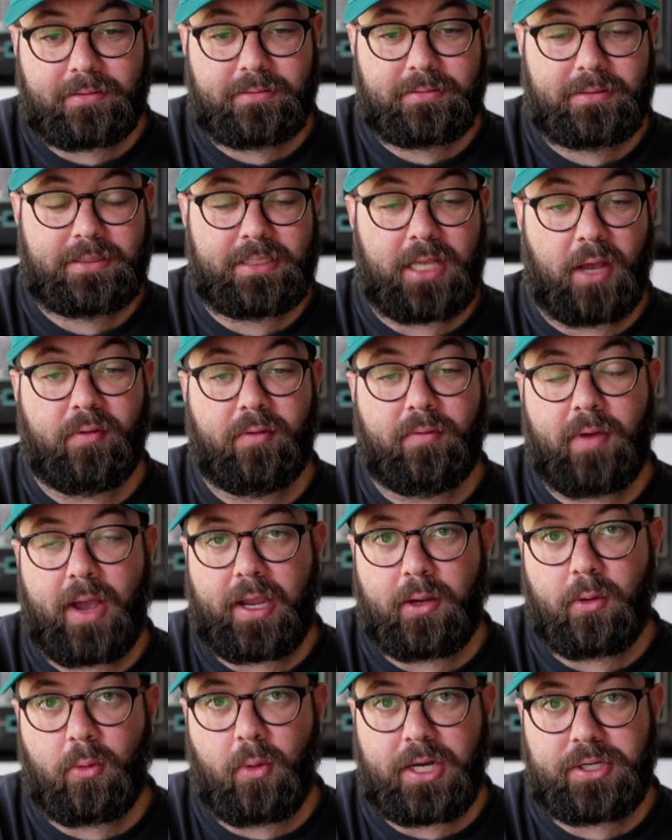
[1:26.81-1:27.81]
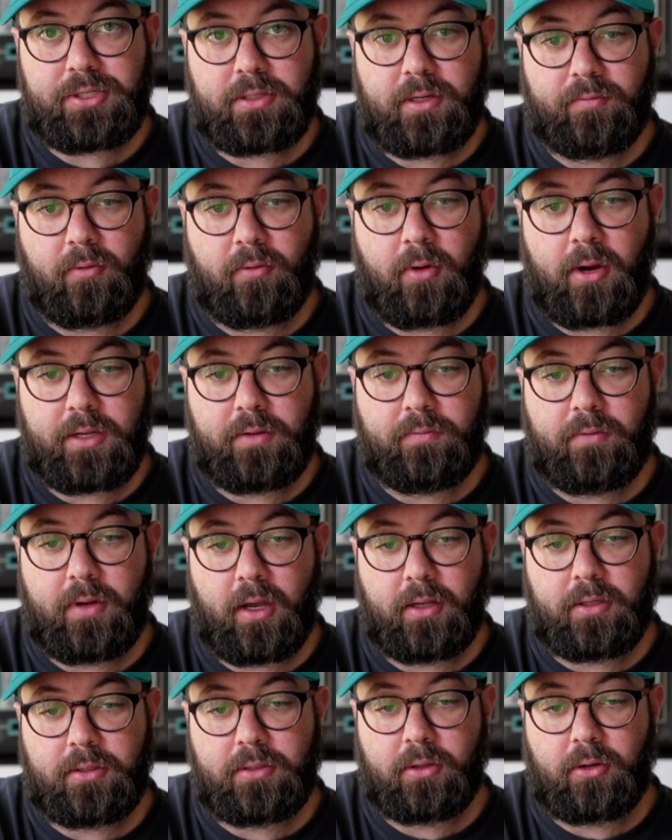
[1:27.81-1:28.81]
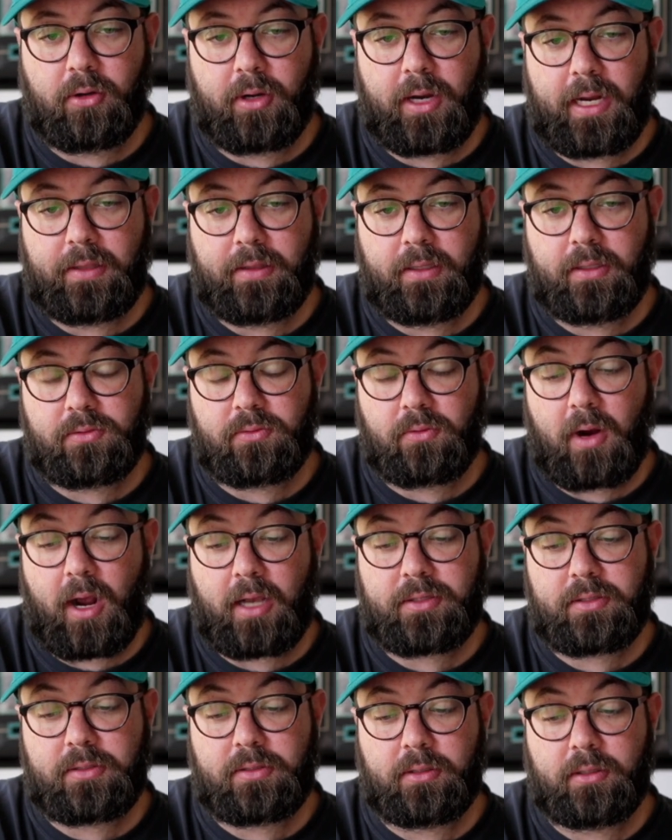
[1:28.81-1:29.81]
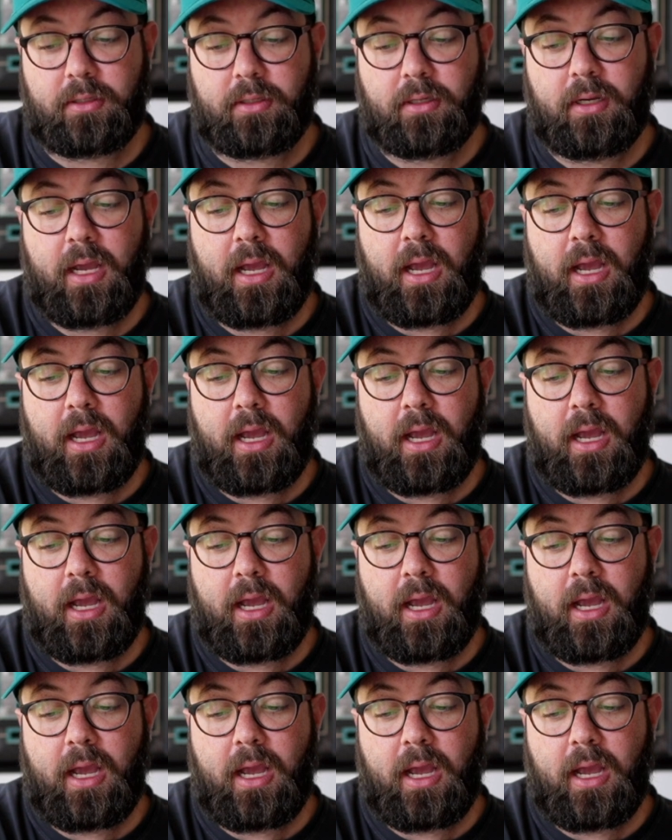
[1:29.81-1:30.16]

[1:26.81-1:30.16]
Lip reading: Self-evaluation of what you've done to create this roster.